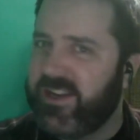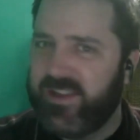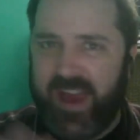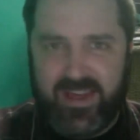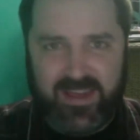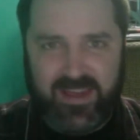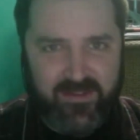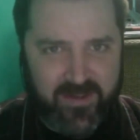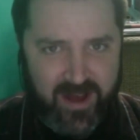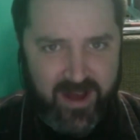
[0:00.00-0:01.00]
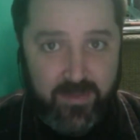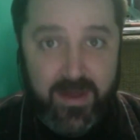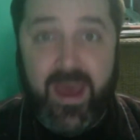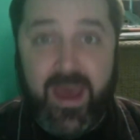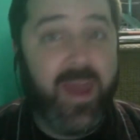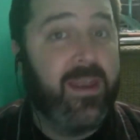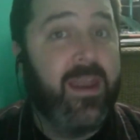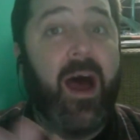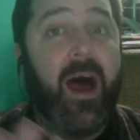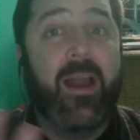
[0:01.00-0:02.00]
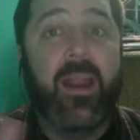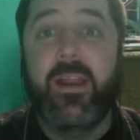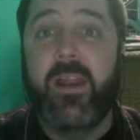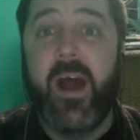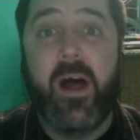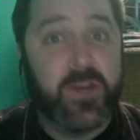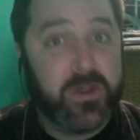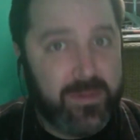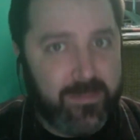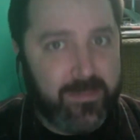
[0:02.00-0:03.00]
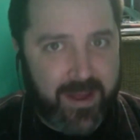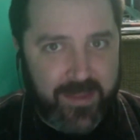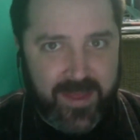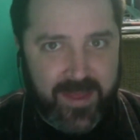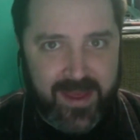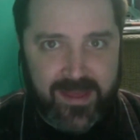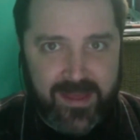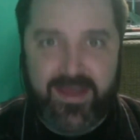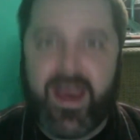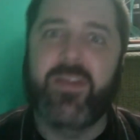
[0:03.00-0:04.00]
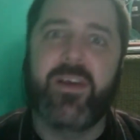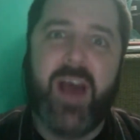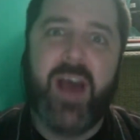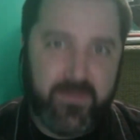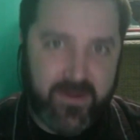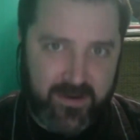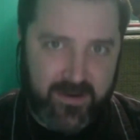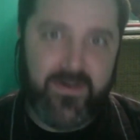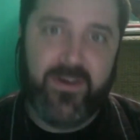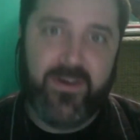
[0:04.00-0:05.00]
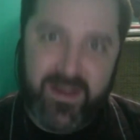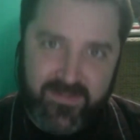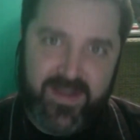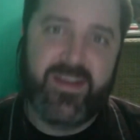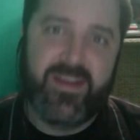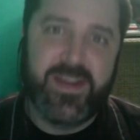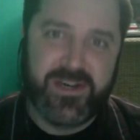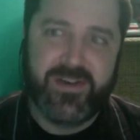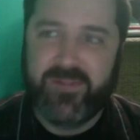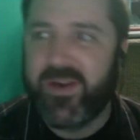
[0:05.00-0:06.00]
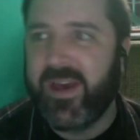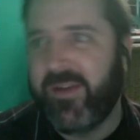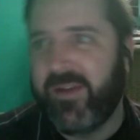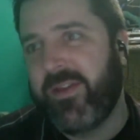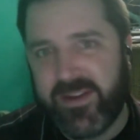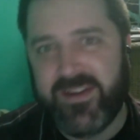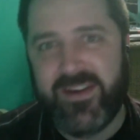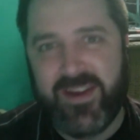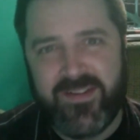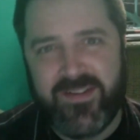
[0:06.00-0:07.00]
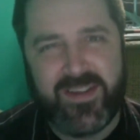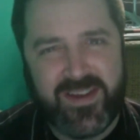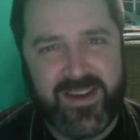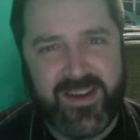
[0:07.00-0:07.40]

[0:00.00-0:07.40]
asking for help and not knowledgeable about things as a cover for your devious nature. Okay, that's good to know. That's good to know.